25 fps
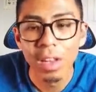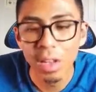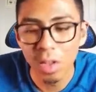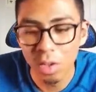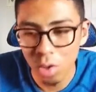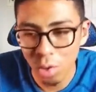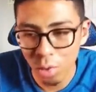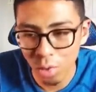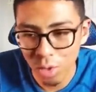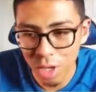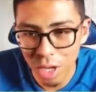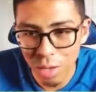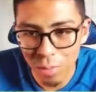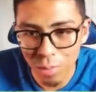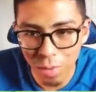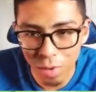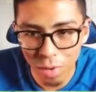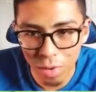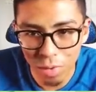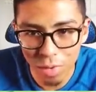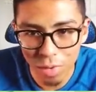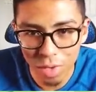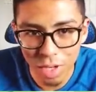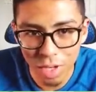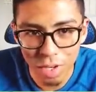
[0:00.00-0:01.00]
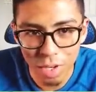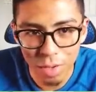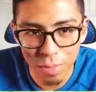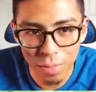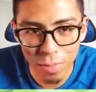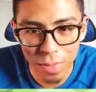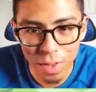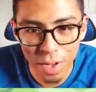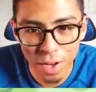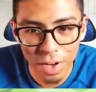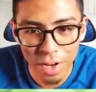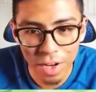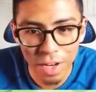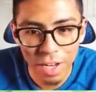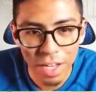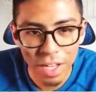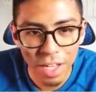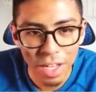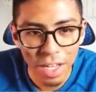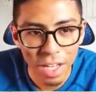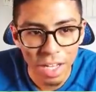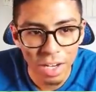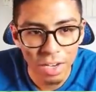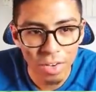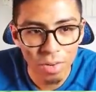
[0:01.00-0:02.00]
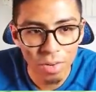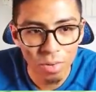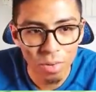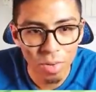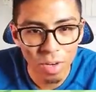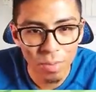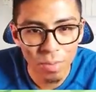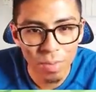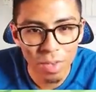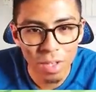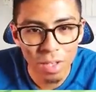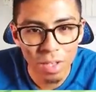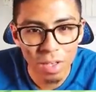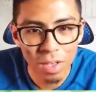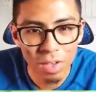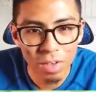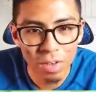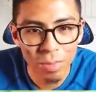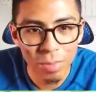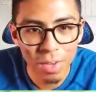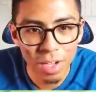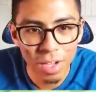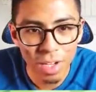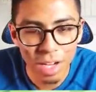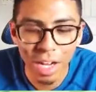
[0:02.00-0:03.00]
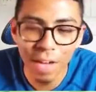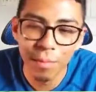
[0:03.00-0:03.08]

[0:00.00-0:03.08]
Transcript: cloaking burrow knit up there. I do want to be a little bit...